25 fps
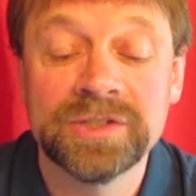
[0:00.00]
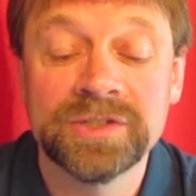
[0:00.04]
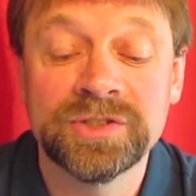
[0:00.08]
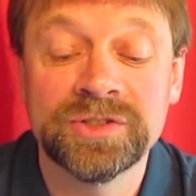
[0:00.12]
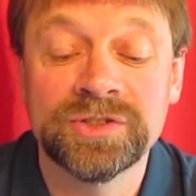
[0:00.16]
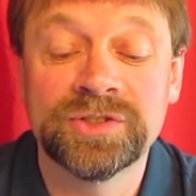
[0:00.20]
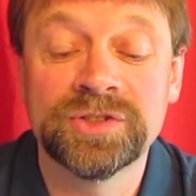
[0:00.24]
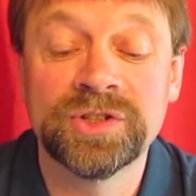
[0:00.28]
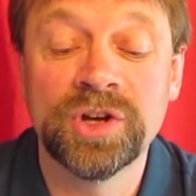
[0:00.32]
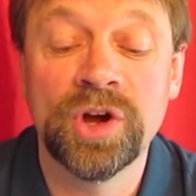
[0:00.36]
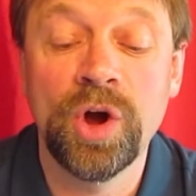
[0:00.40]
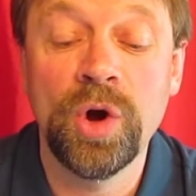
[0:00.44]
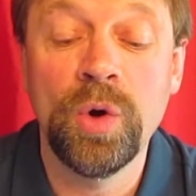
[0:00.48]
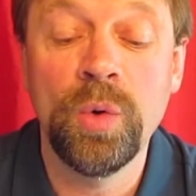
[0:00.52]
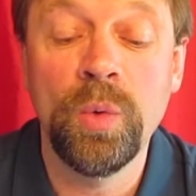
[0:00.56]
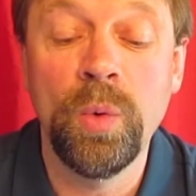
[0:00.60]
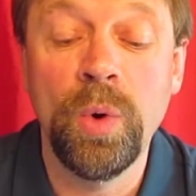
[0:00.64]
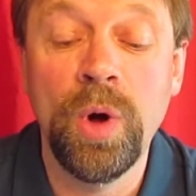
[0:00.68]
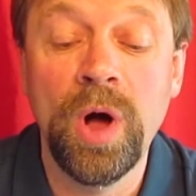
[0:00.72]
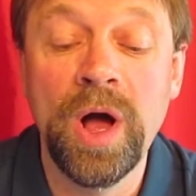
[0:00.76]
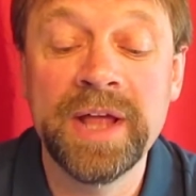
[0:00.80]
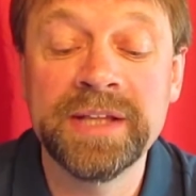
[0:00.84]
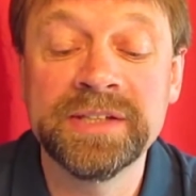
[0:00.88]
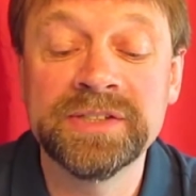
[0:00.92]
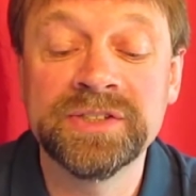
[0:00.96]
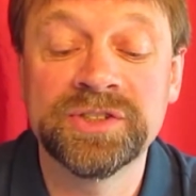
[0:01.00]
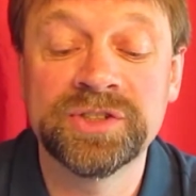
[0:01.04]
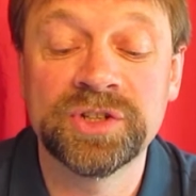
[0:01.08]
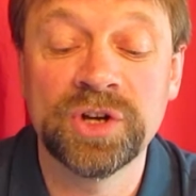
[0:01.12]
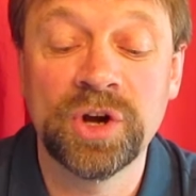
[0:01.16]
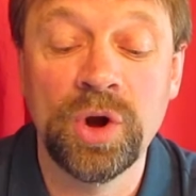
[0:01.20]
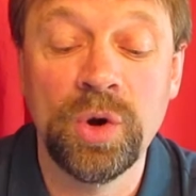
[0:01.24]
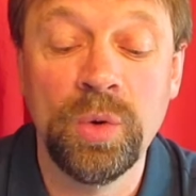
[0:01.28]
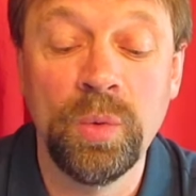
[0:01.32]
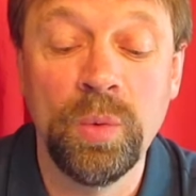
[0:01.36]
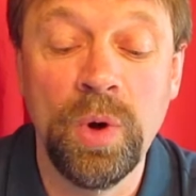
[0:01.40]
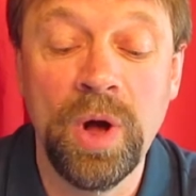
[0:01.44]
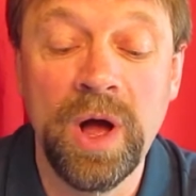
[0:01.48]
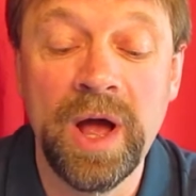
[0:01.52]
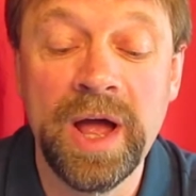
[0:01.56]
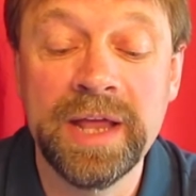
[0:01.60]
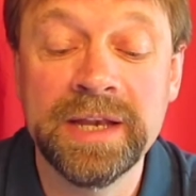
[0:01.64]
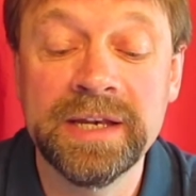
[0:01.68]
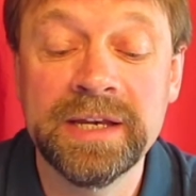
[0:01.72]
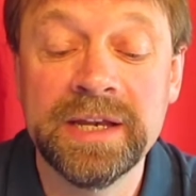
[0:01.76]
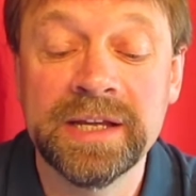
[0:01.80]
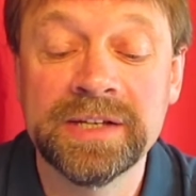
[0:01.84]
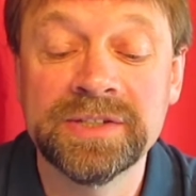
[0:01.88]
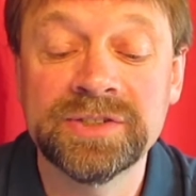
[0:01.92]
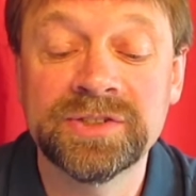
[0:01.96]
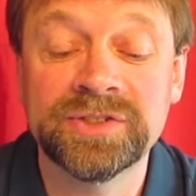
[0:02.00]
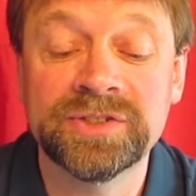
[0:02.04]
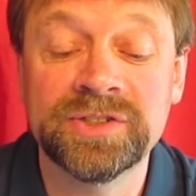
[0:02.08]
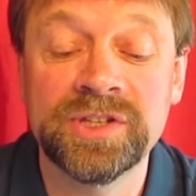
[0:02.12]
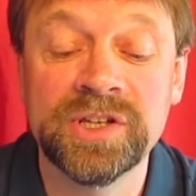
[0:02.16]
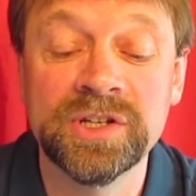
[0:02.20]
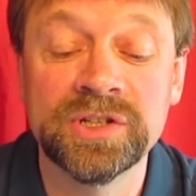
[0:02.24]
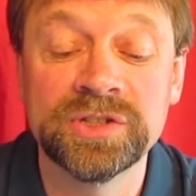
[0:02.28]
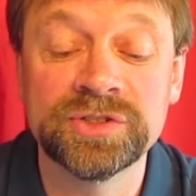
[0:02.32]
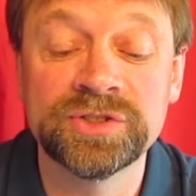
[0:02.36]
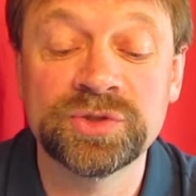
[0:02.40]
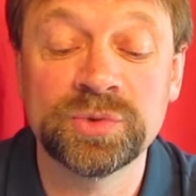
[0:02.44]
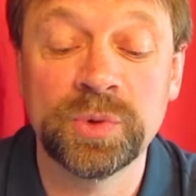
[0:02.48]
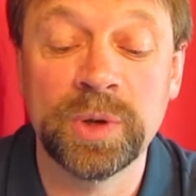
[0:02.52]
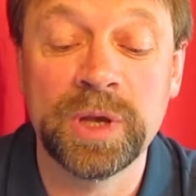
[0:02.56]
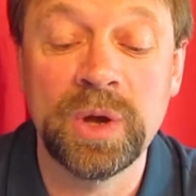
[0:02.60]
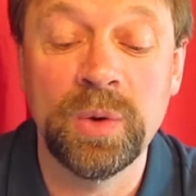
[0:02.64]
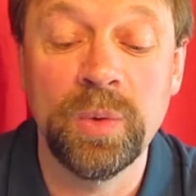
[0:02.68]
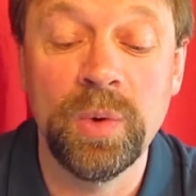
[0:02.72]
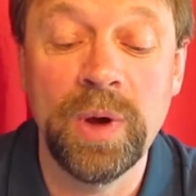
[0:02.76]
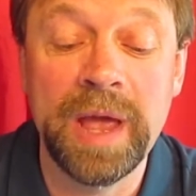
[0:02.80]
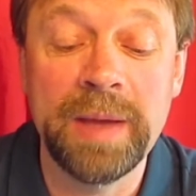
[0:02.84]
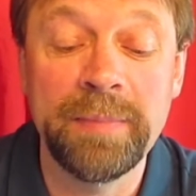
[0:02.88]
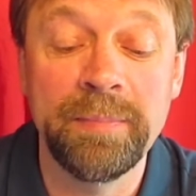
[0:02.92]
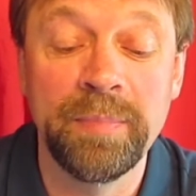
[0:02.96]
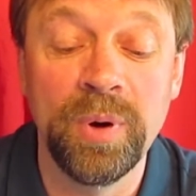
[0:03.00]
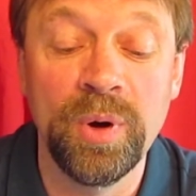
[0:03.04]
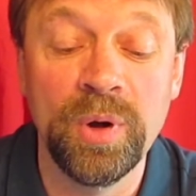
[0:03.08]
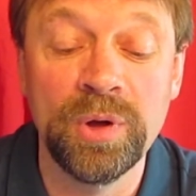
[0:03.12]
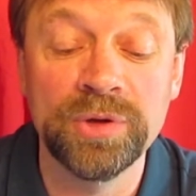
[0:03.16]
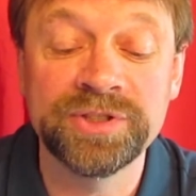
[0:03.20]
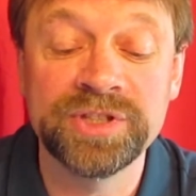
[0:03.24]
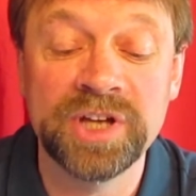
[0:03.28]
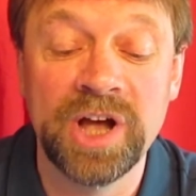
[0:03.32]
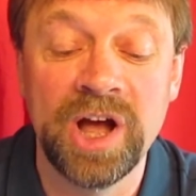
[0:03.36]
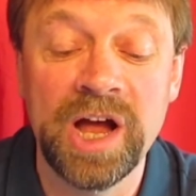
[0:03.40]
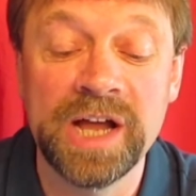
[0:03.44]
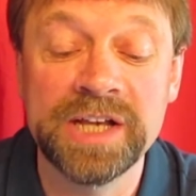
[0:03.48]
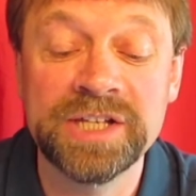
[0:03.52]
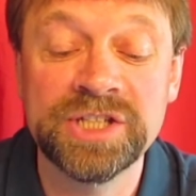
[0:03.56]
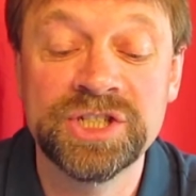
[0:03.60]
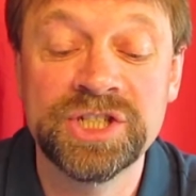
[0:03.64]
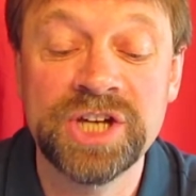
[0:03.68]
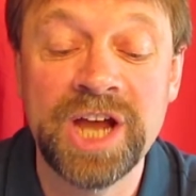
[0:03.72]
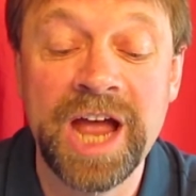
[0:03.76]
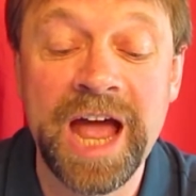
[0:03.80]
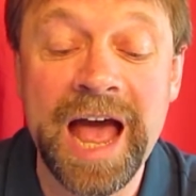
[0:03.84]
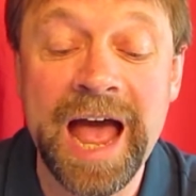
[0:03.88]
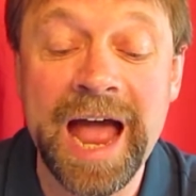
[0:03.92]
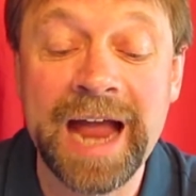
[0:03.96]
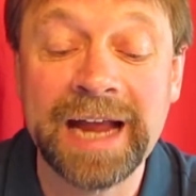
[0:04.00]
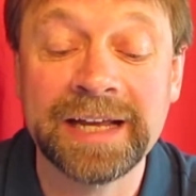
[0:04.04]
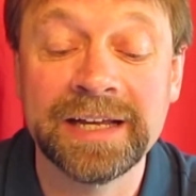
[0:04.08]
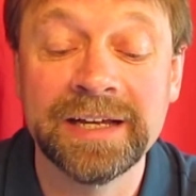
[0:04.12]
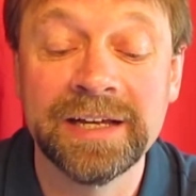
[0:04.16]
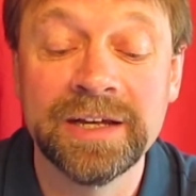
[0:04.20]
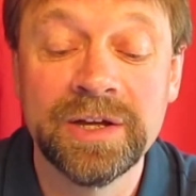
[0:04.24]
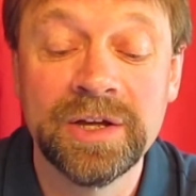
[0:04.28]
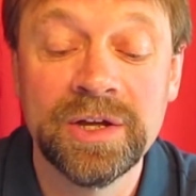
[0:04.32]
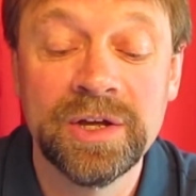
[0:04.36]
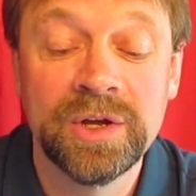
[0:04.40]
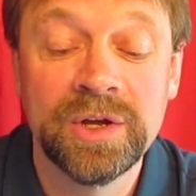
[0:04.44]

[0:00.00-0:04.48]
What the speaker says: 0101 steel swing-away bolt-on jack